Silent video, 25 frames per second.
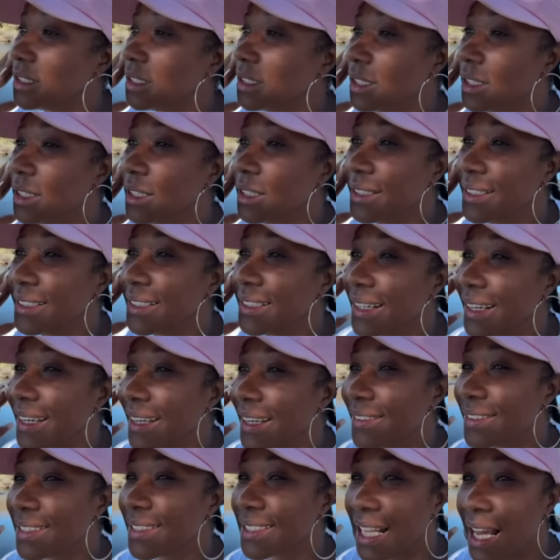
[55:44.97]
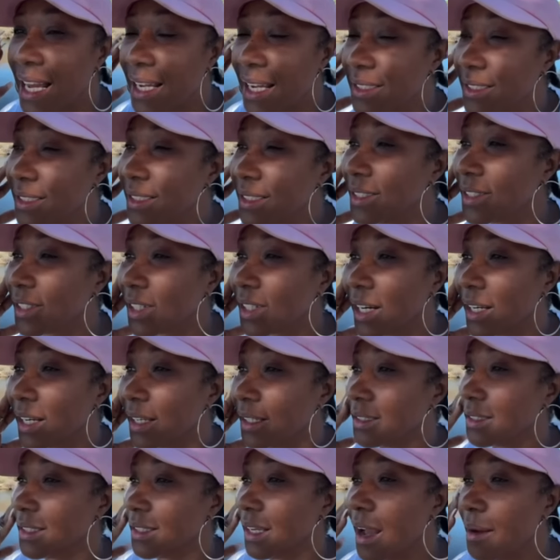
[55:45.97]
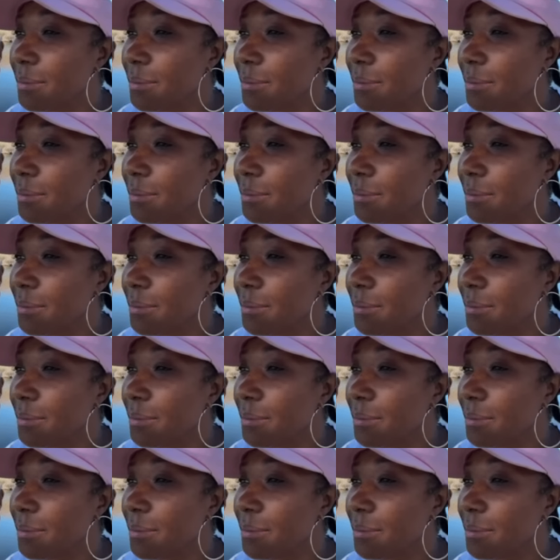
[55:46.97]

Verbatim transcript: she, he was like, she crazy.